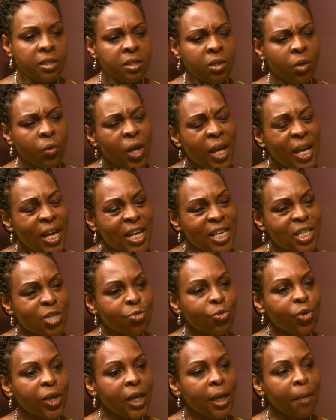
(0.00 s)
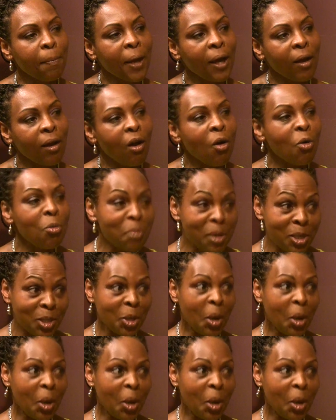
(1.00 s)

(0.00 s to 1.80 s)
So it's really about almost